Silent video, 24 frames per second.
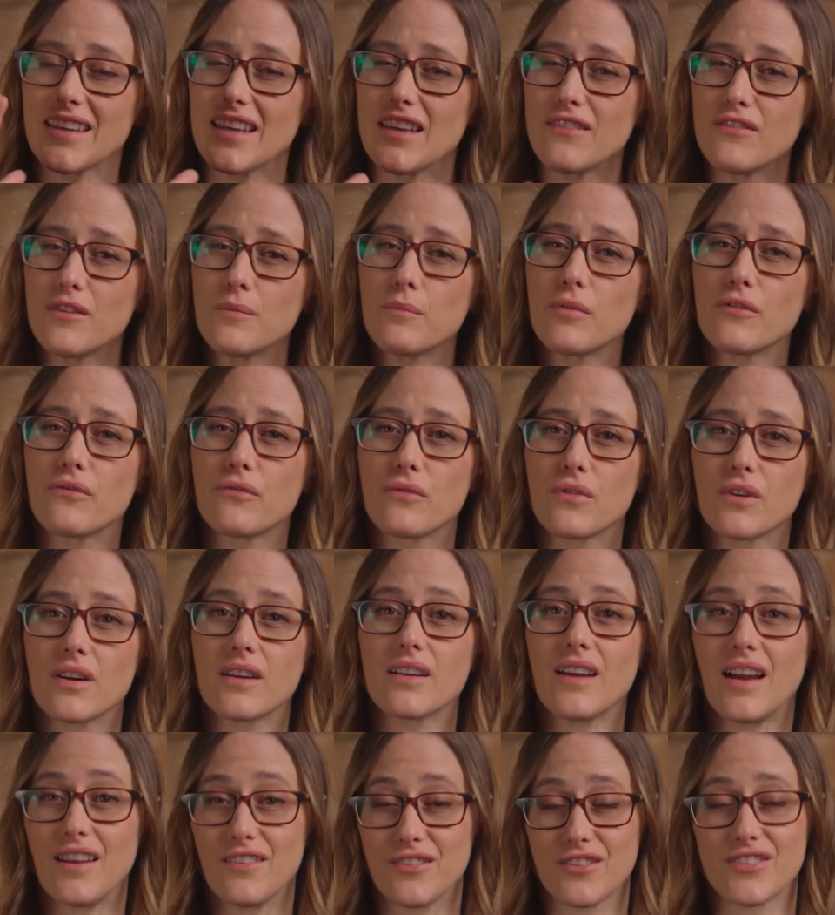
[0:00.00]
even before
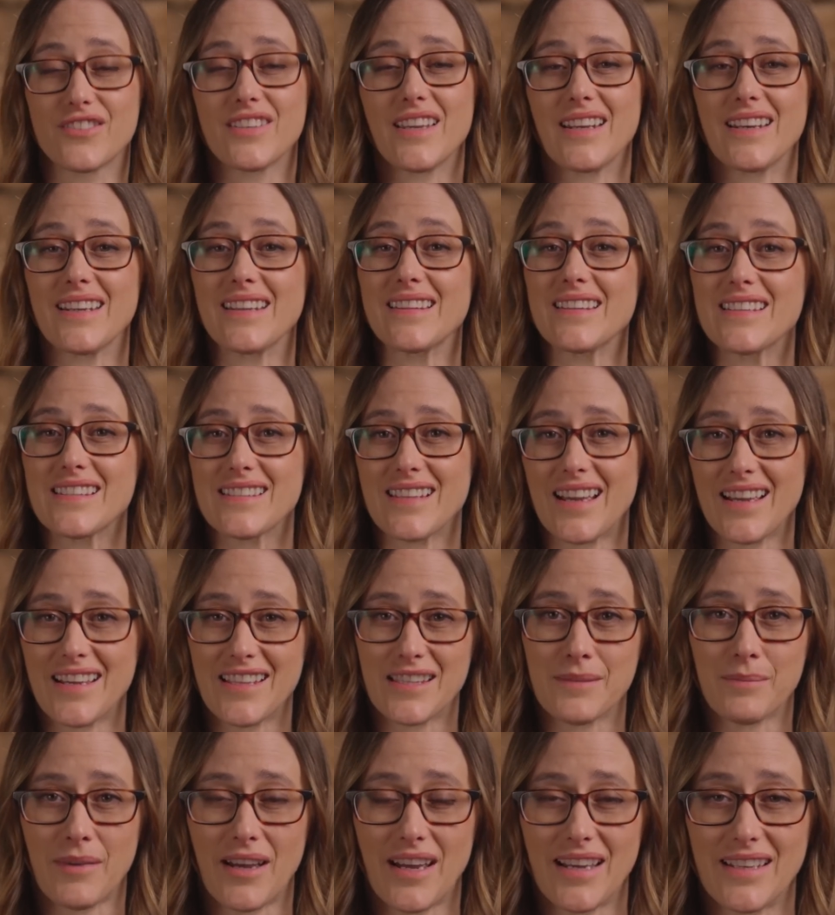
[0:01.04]
understanding the
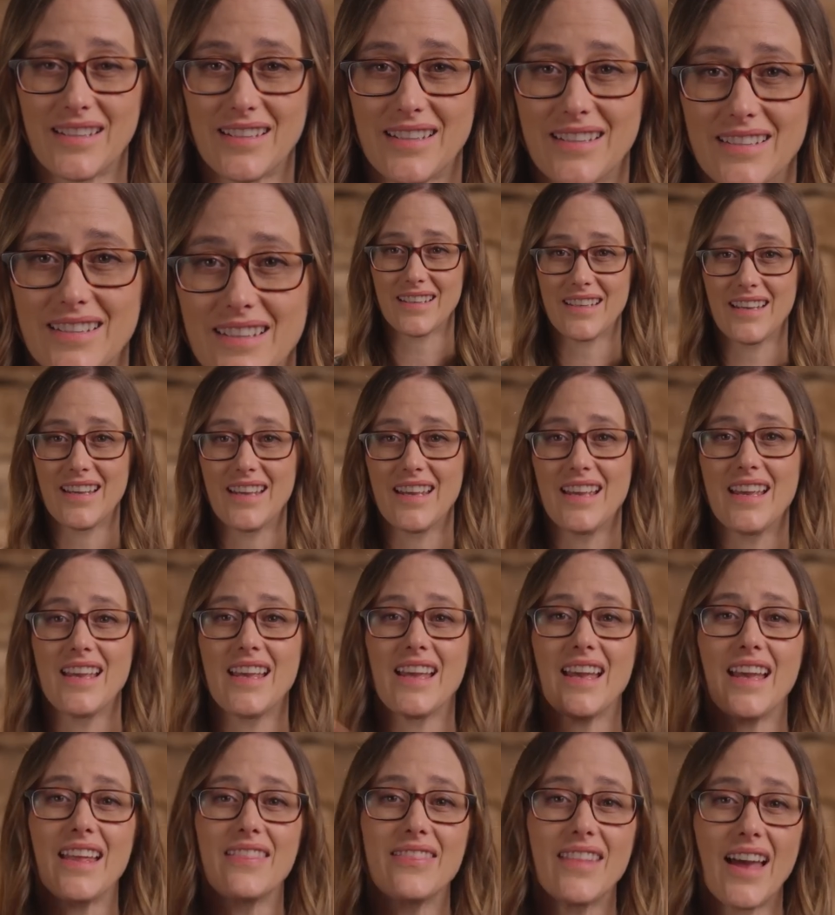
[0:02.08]
science behind it.
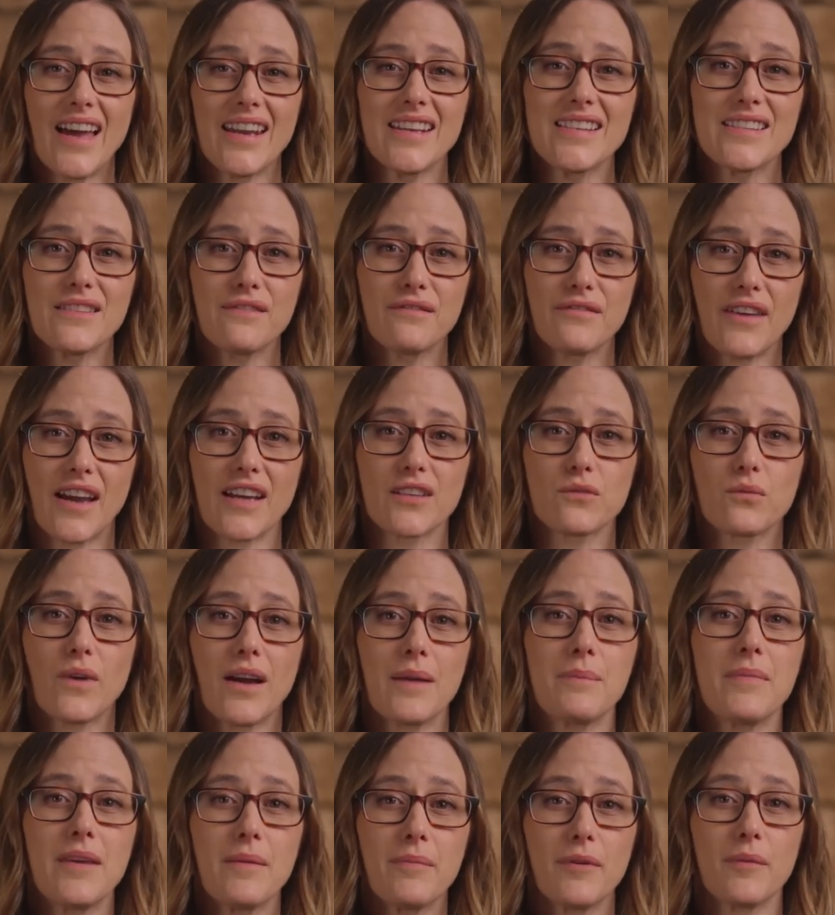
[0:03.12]
And that is in fact why
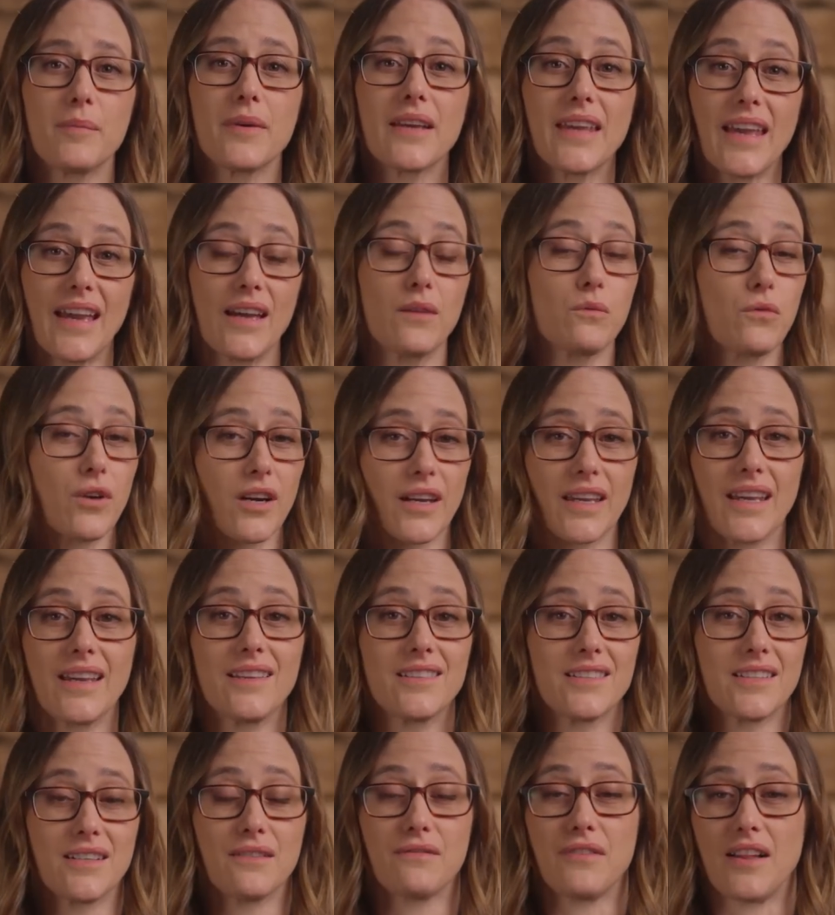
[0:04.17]
people began working
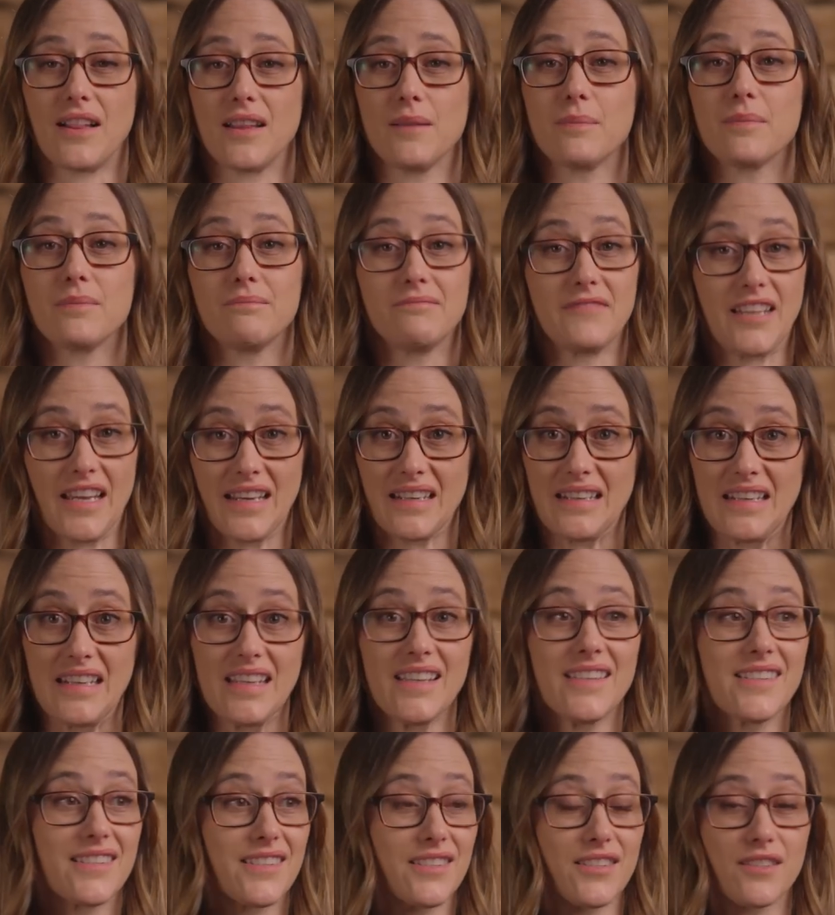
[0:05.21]
to develop
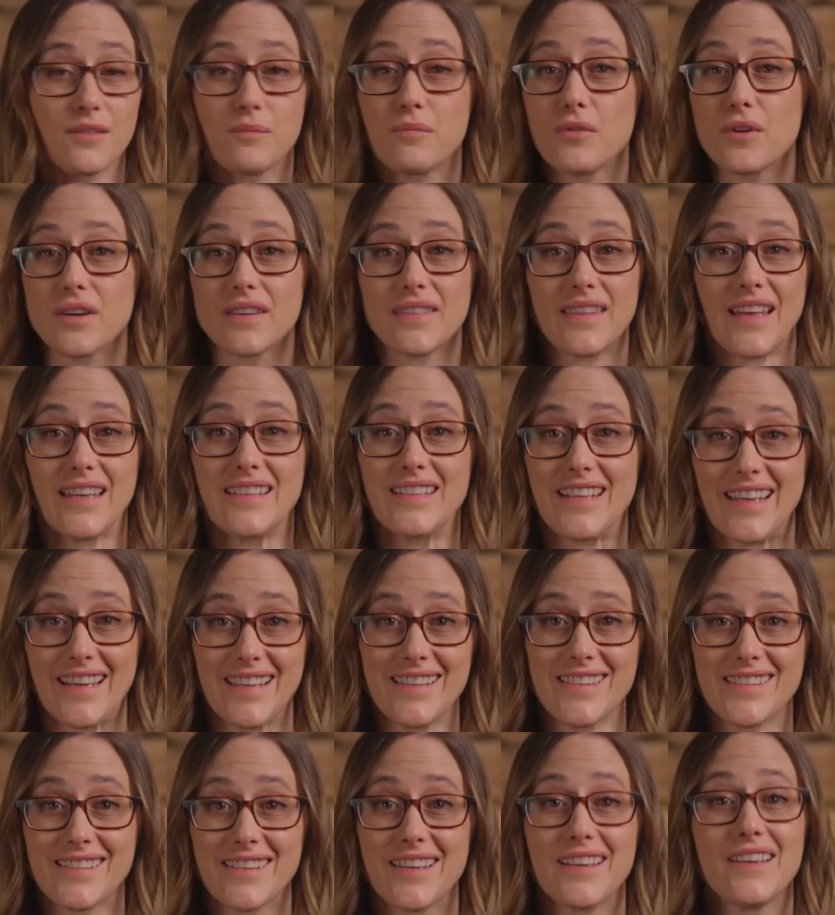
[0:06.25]
techniques to support that
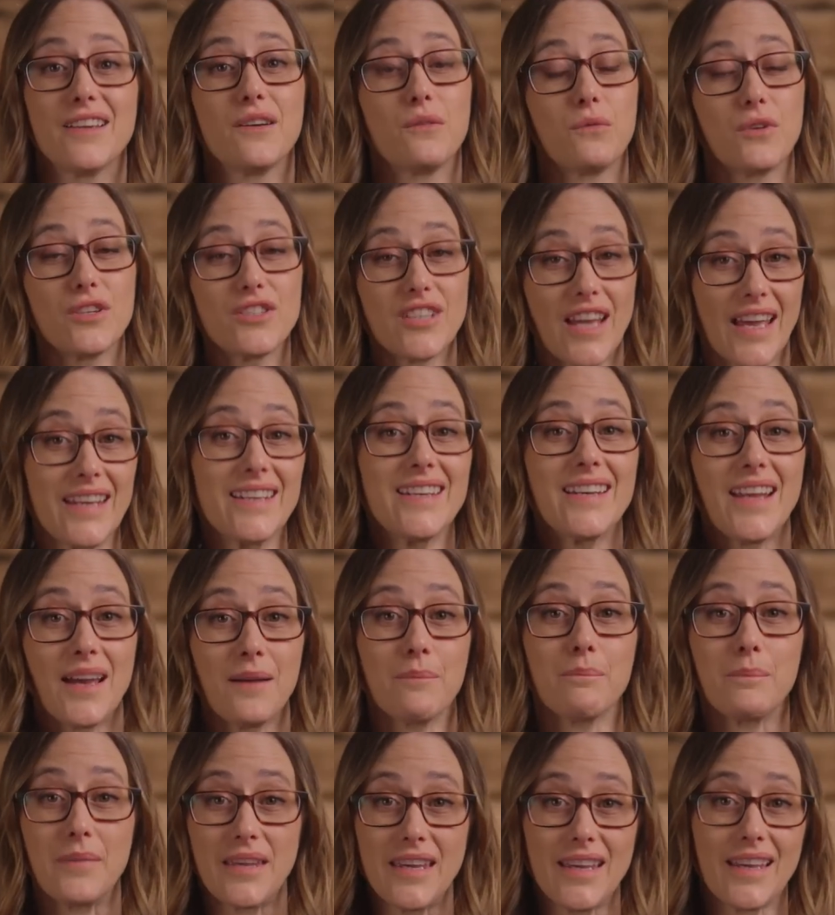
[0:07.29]
dance, which ended
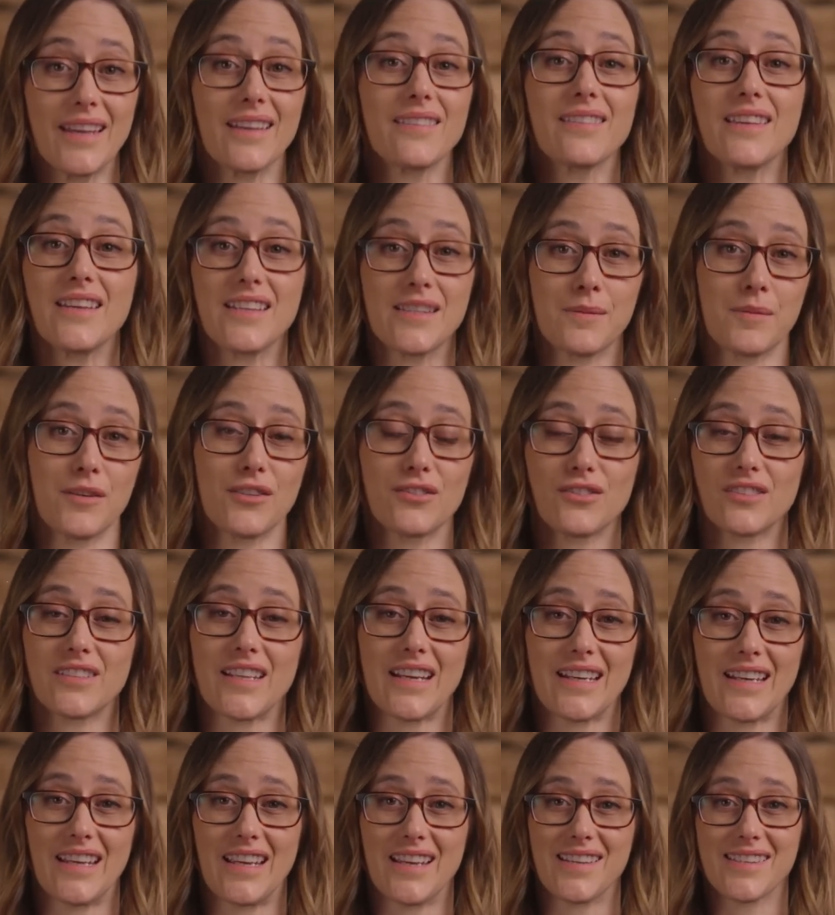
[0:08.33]
up being the experiential
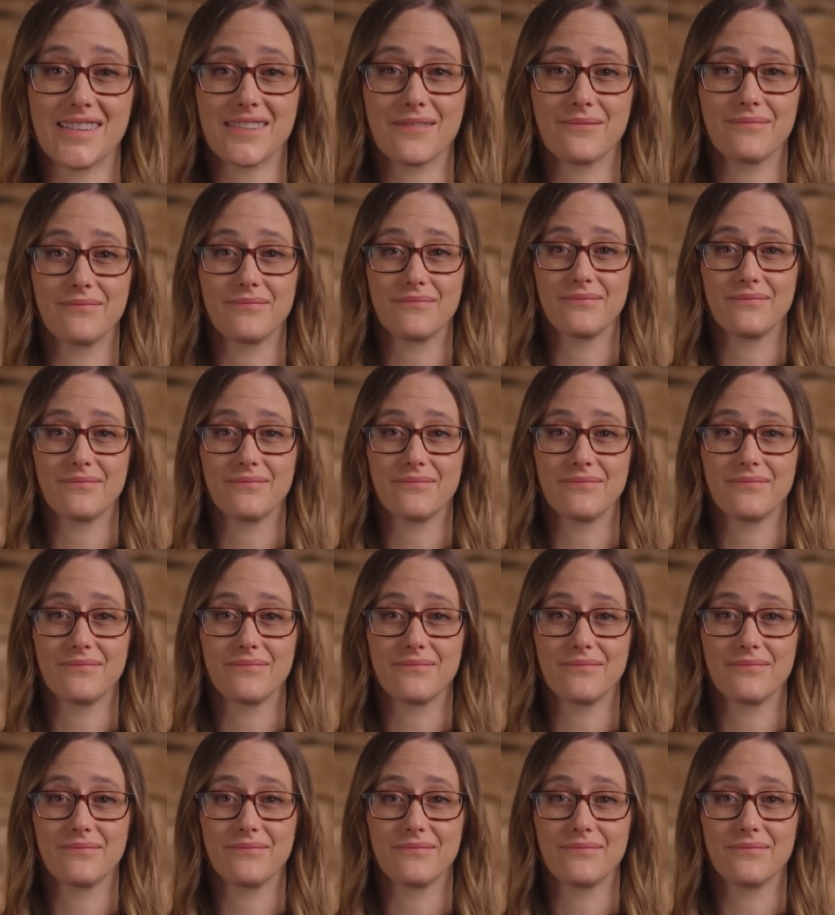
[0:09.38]
techniques.